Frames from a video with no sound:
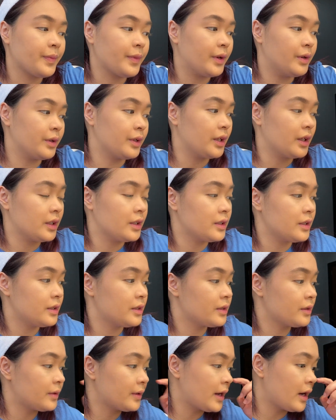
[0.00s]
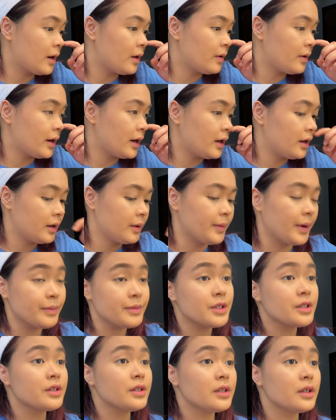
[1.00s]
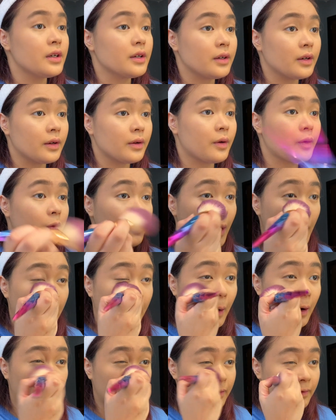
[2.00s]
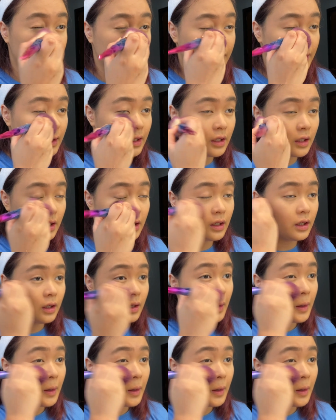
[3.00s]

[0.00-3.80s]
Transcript: Okay, so now I'm just gonna rub off the